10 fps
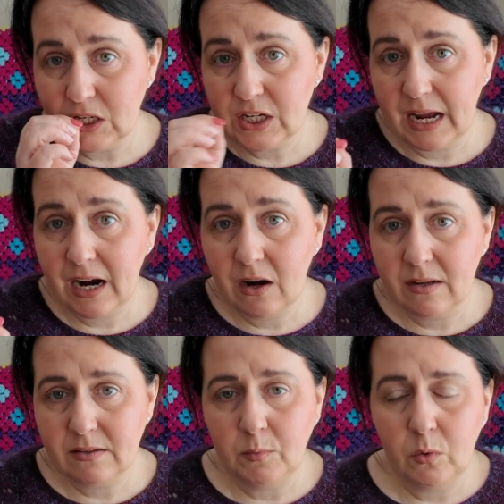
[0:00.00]
share
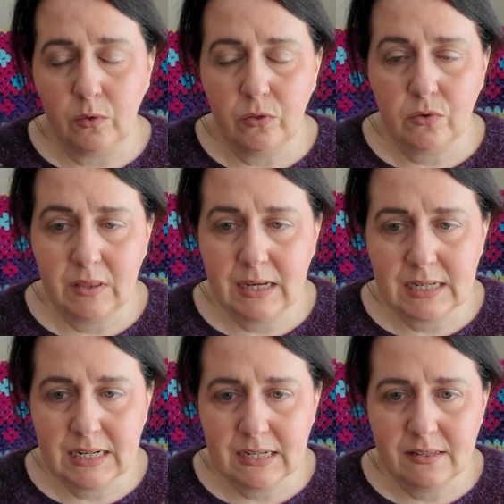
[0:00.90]
as I'm going through
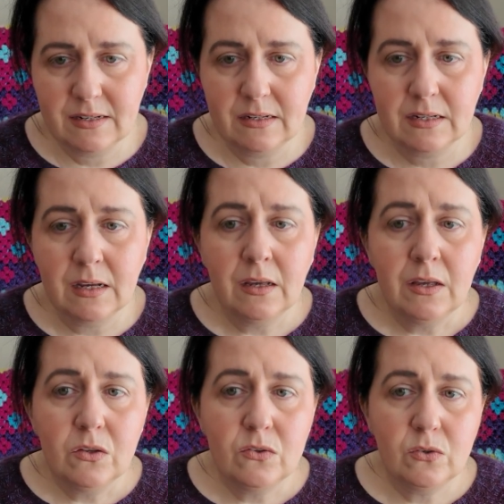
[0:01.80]
that test knit
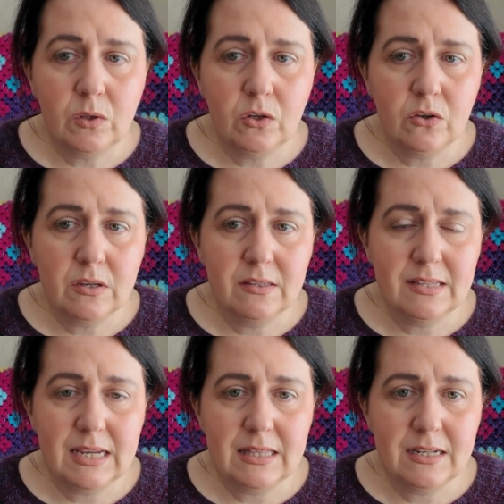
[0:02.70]
so that you can
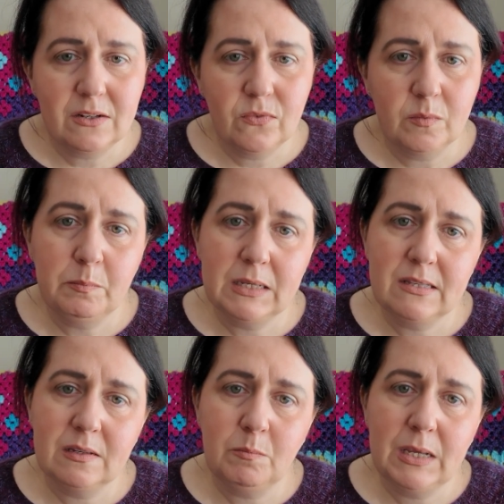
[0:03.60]
see the different
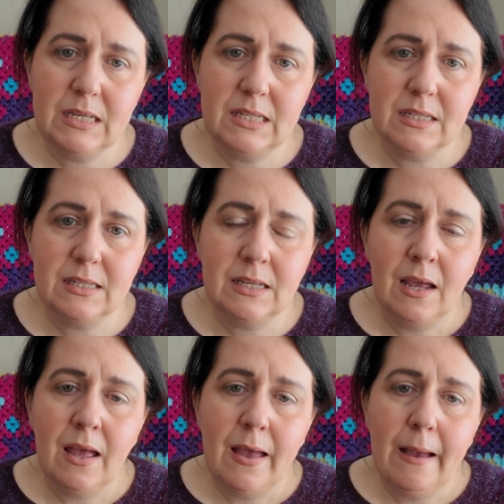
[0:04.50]
bits and pieces.
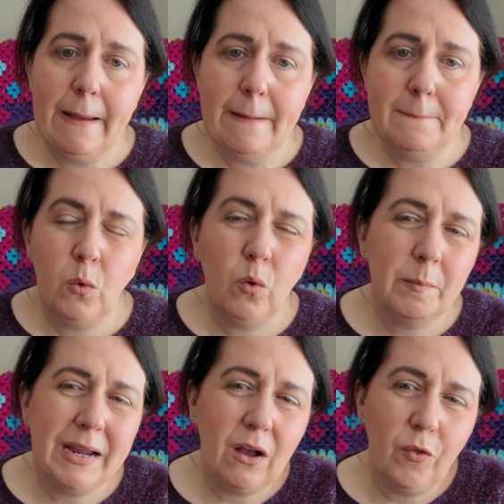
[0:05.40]
Or
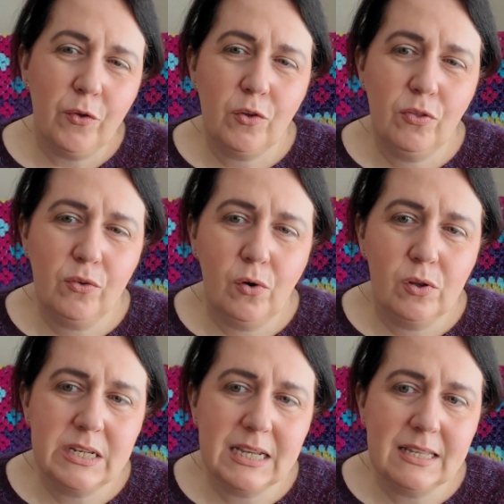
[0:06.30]
my other
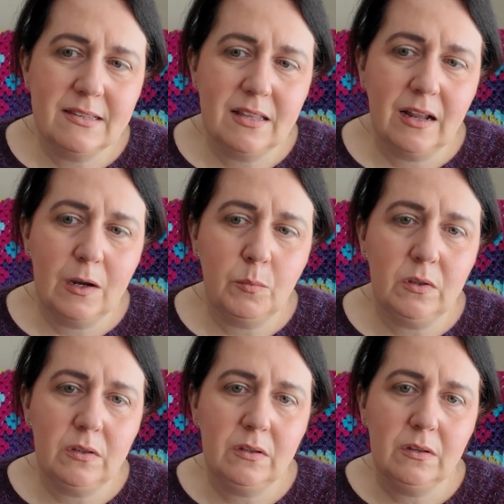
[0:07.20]
thought is that I
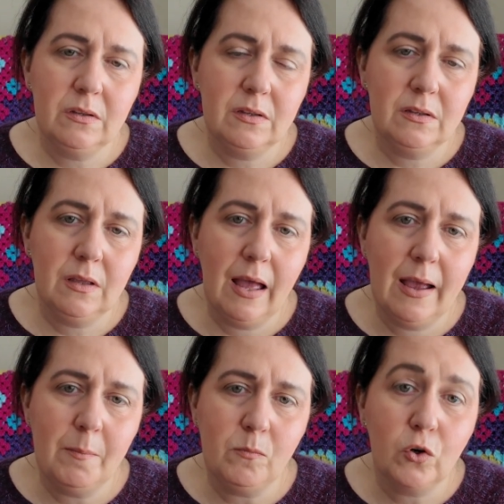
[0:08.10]
will
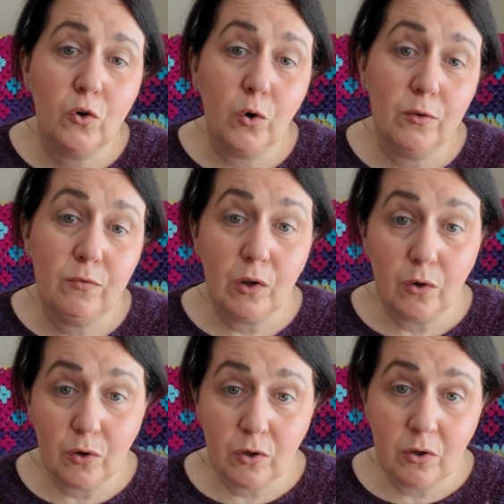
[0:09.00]
record a
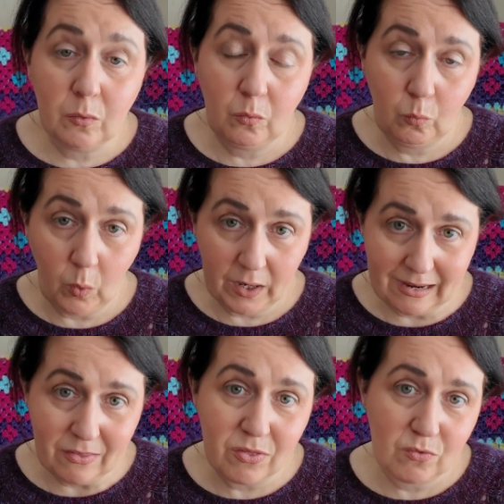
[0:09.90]
vlog
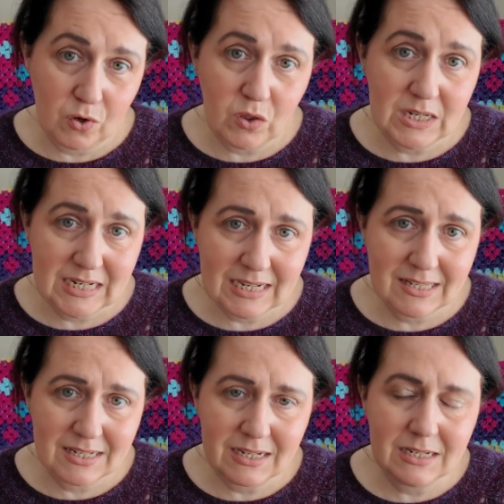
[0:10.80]
working through the
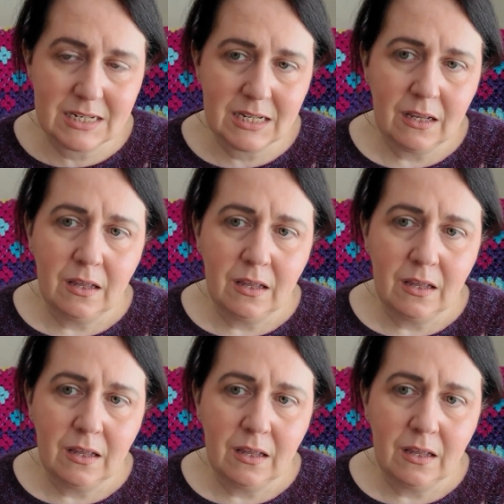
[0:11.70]
test knit,